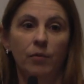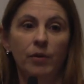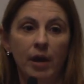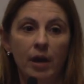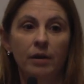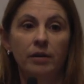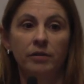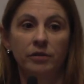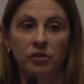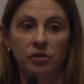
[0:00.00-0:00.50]
We
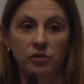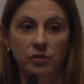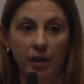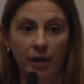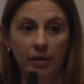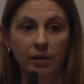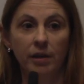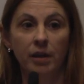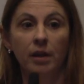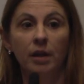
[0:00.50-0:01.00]
are
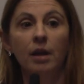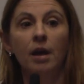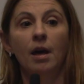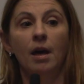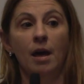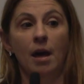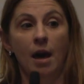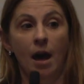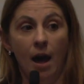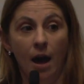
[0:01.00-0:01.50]
understanding
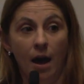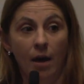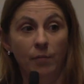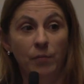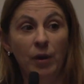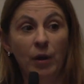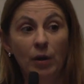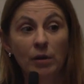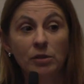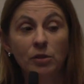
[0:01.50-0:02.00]
how,
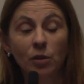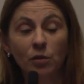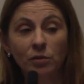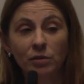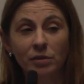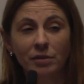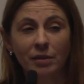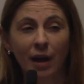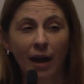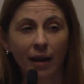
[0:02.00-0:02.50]
because
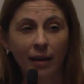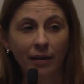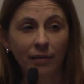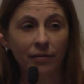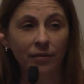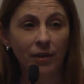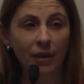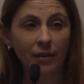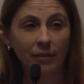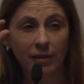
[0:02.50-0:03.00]
those types
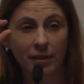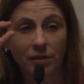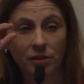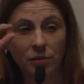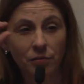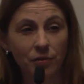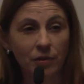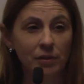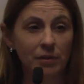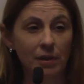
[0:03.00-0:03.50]
of things, the
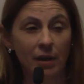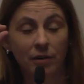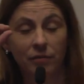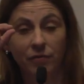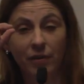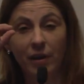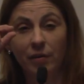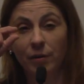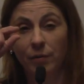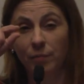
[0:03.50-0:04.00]
differences are
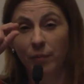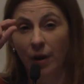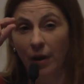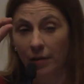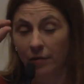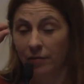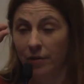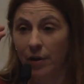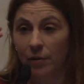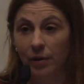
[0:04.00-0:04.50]
very
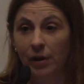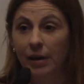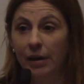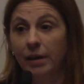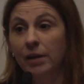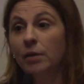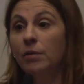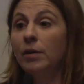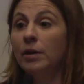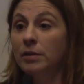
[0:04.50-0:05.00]

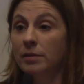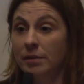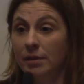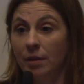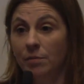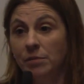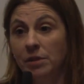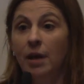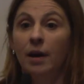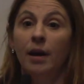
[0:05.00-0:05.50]
little
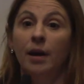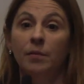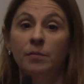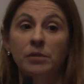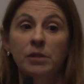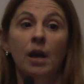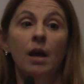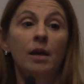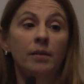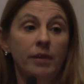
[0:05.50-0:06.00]

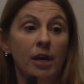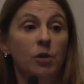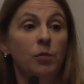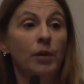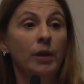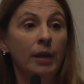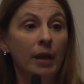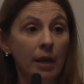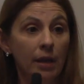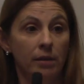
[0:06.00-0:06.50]
sometimes that
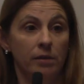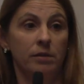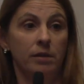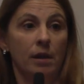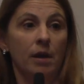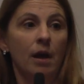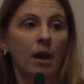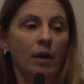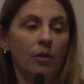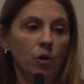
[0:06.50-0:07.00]
we
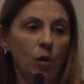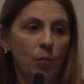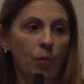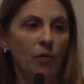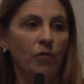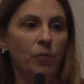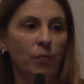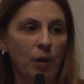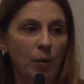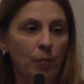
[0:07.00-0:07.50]
need group
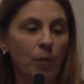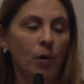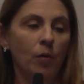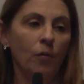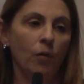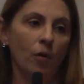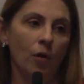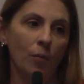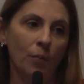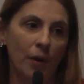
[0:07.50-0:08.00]
of
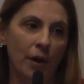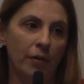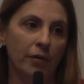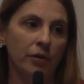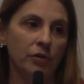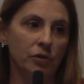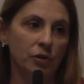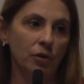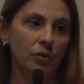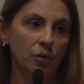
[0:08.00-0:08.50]
people
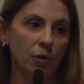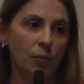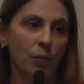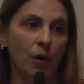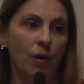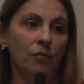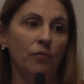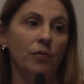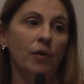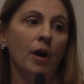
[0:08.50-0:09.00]
compared to group
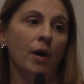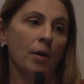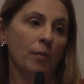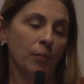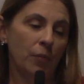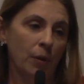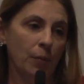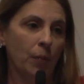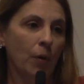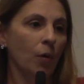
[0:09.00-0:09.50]
of
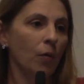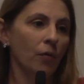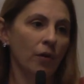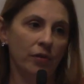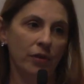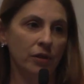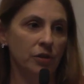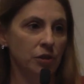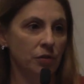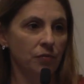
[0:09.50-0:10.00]
people
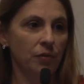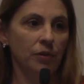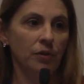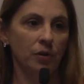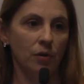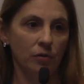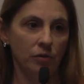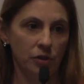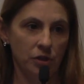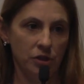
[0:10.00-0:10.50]
with a
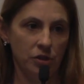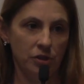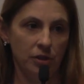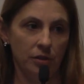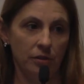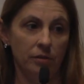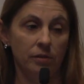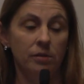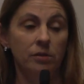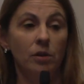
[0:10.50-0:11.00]
different
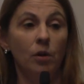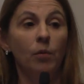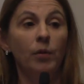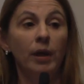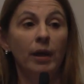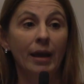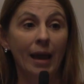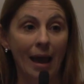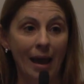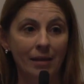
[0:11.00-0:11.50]
condition. So
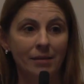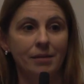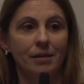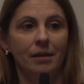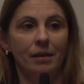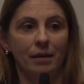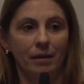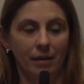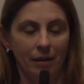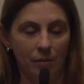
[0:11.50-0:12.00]
we get
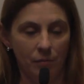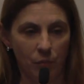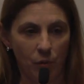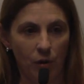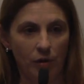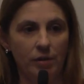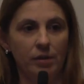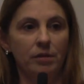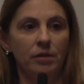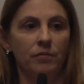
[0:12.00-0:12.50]

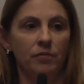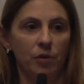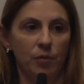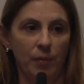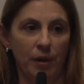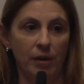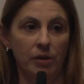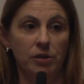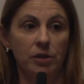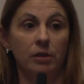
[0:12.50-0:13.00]
important
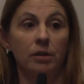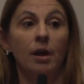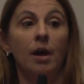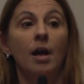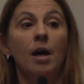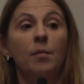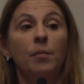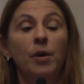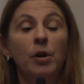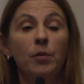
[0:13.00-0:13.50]
information.
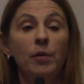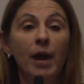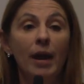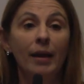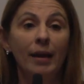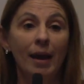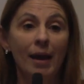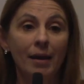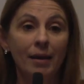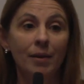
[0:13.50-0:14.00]
But we
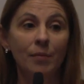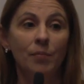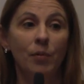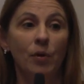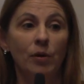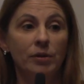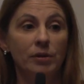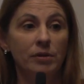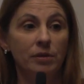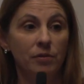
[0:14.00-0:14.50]
are getting
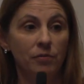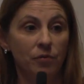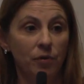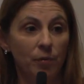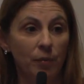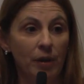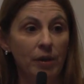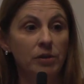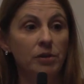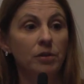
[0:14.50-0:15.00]
important
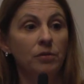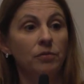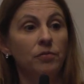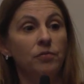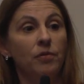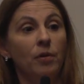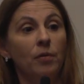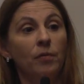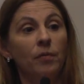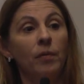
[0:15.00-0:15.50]
information
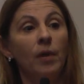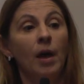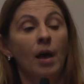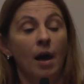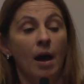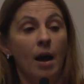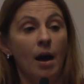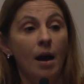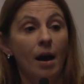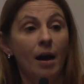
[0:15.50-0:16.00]
from
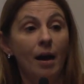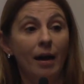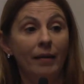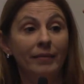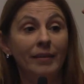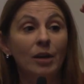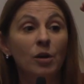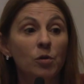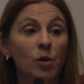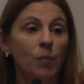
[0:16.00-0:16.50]

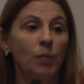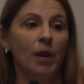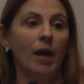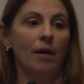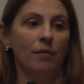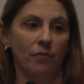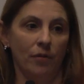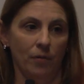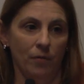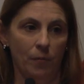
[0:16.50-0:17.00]
the group
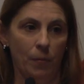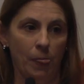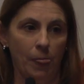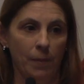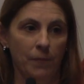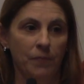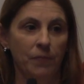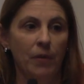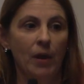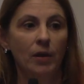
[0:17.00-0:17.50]
level
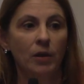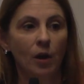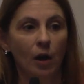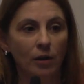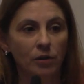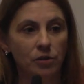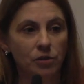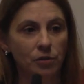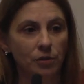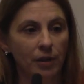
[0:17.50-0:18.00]
and
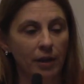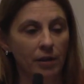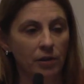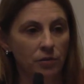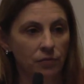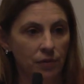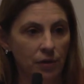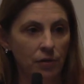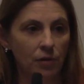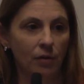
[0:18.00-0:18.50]
not to the
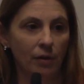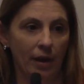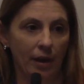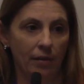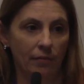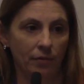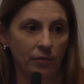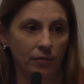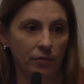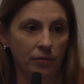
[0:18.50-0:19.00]
individual
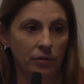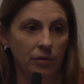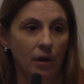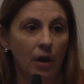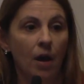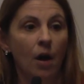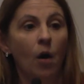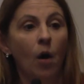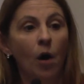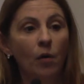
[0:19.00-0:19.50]
levels.
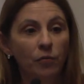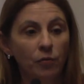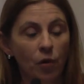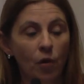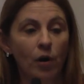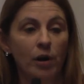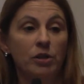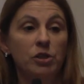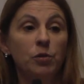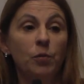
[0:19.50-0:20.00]
Of
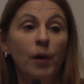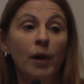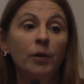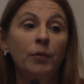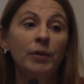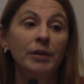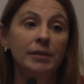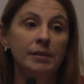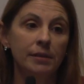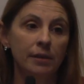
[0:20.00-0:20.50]
course, when
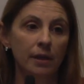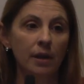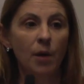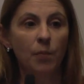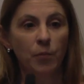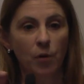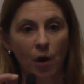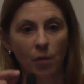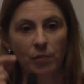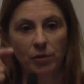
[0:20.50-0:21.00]
we see a
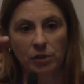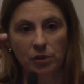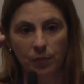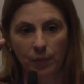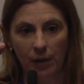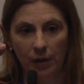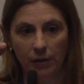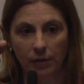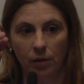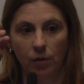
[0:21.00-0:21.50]
Probes
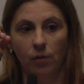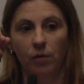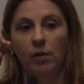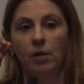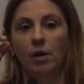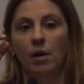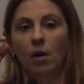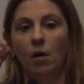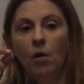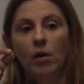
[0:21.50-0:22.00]
bundle
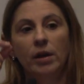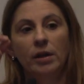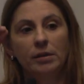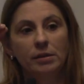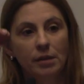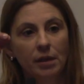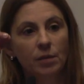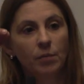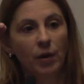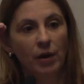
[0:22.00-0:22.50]
or a
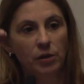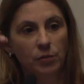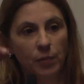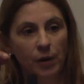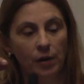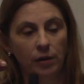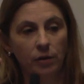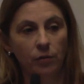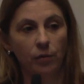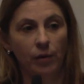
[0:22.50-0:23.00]
sigmoid
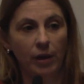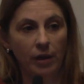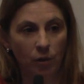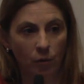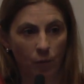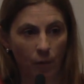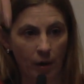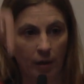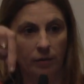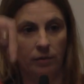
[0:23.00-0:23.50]
bundle
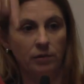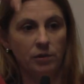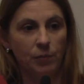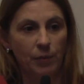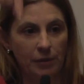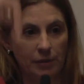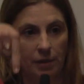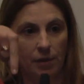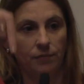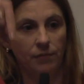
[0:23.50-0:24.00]
in one
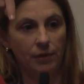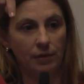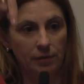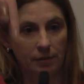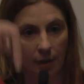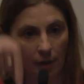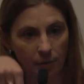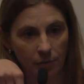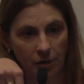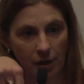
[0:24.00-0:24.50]
specific
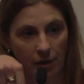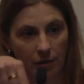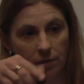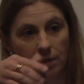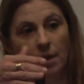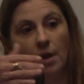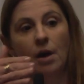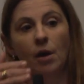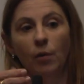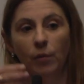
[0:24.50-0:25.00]

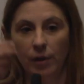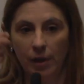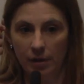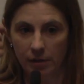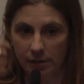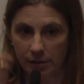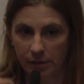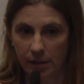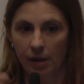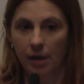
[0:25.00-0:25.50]
subject, we
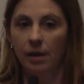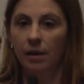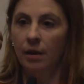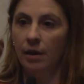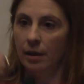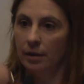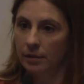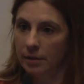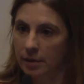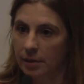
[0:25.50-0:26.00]
are
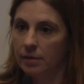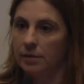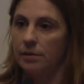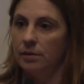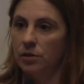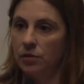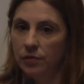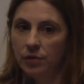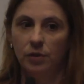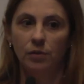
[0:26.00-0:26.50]
seeing in this
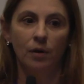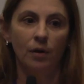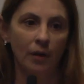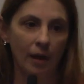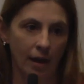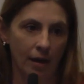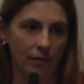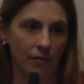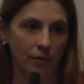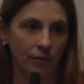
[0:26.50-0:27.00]
individual
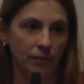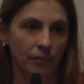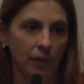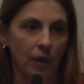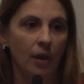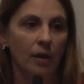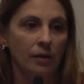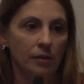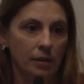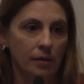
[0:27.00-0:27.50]
level.
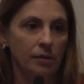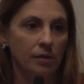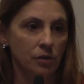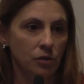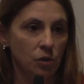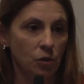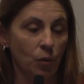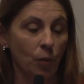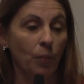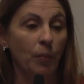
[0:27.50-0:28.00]
This
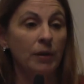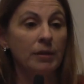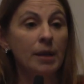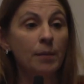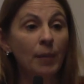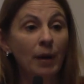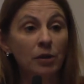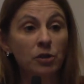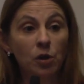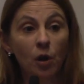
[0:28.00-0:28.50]
is true. But
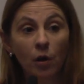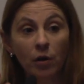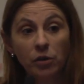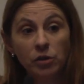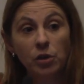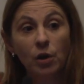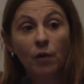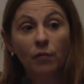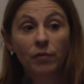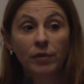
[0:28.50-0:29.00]
the
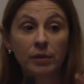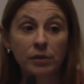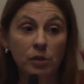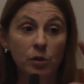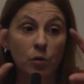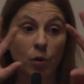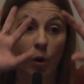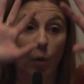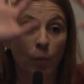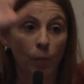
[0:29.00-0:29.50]
majority of this
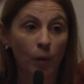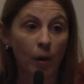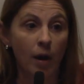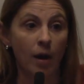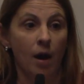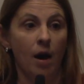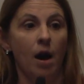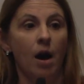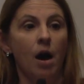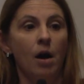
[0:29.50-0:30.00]
group
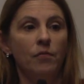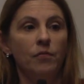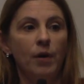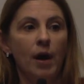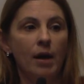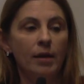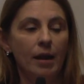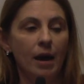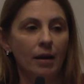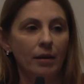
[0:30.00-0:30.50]
of
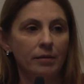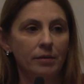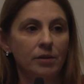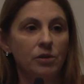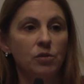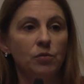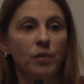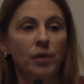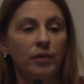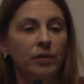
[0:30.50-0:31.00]

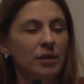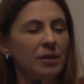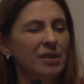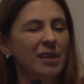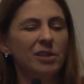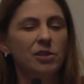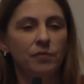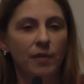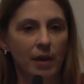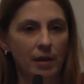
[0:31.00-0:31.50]
analysis with these
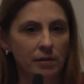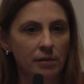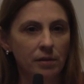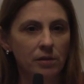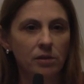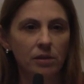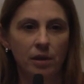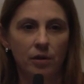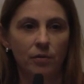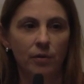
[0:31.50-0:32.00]
advanced
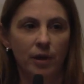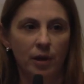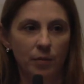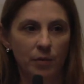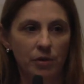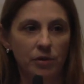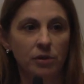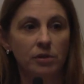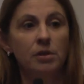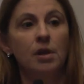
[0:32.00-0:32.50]

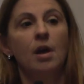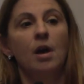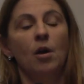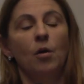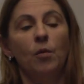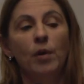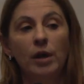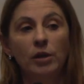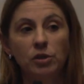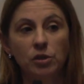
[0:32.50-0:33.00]
neuroimages,
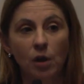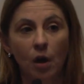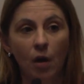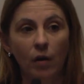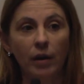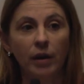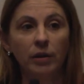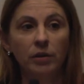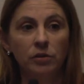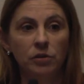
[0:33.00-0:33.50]
we are
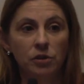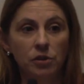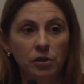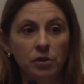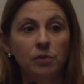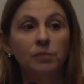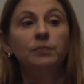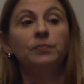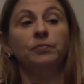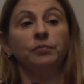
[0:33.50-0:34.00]
talking
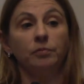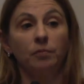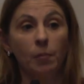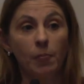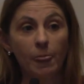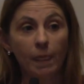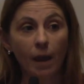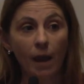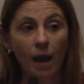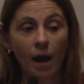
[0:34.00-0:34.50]
to
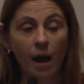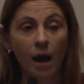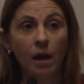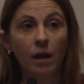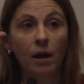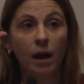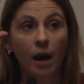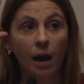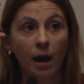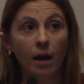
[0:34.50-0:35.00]

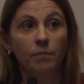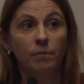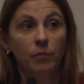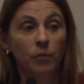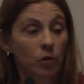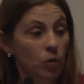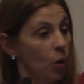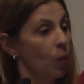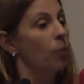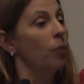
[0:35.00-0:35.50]

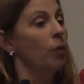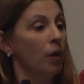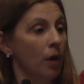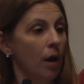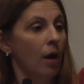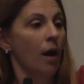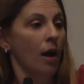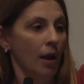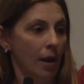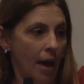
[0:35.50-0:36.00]
group
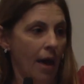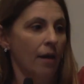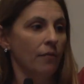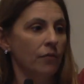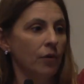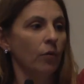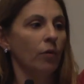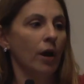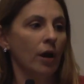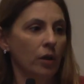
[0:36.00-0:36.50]

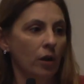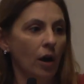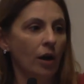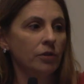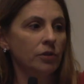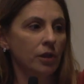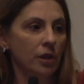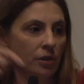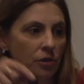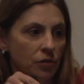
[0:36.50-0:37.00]
level and
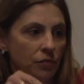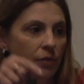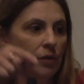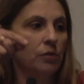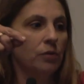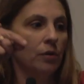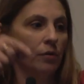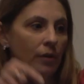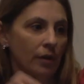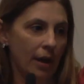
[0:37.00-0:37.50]
not
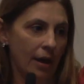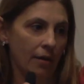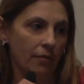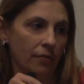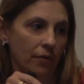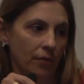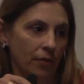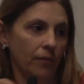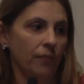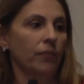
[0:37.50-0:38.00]
individual
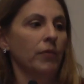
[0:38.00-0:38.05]
level.